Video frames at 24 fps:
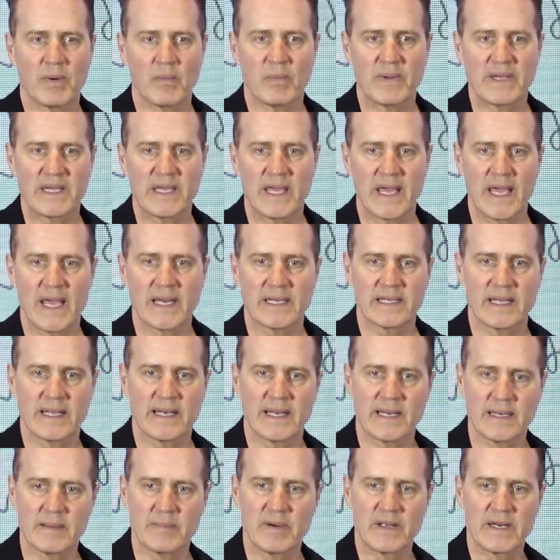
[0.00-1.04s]
but we can't get
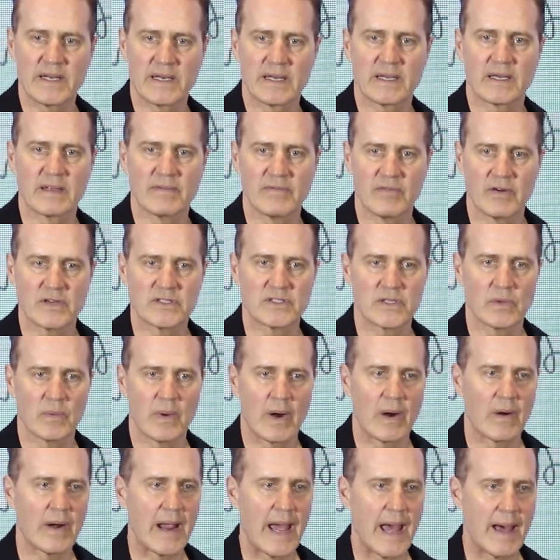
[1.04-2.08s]
anybody to convert to
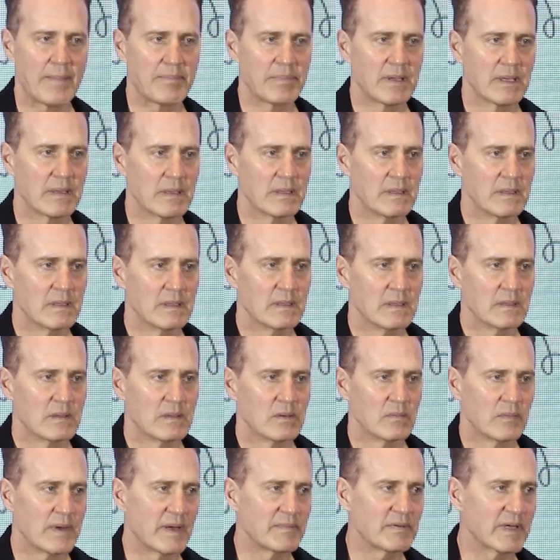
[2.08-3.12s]
our app.
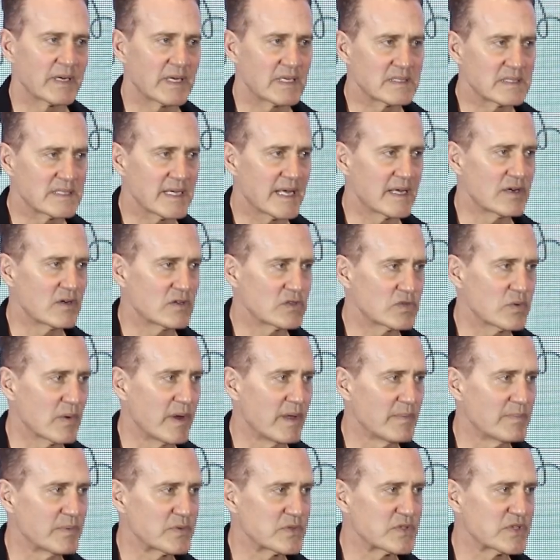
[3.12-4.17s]
We have like a 10 or
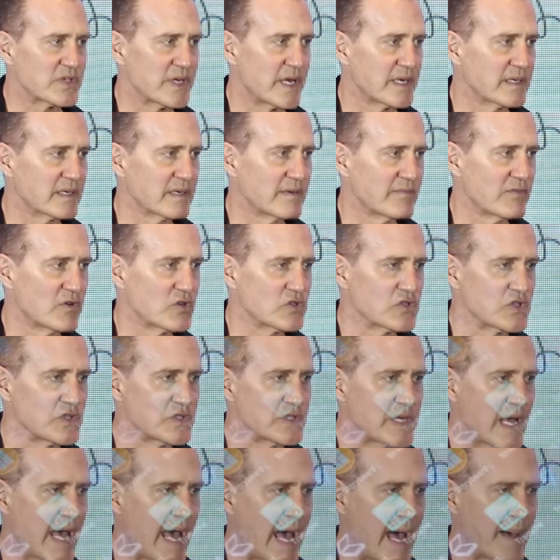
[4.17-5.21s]
12% conversion
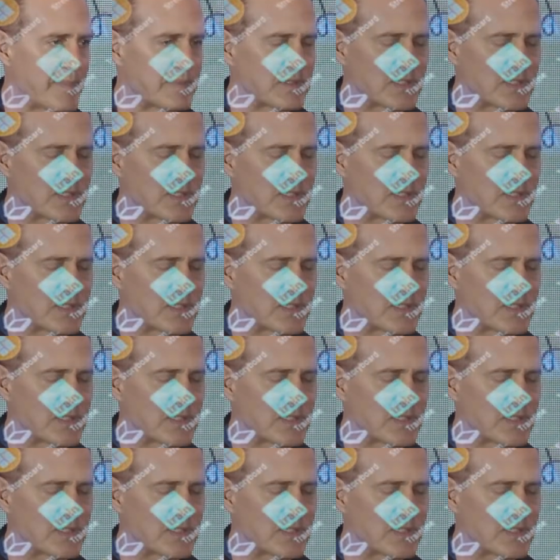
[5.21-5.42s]
to app.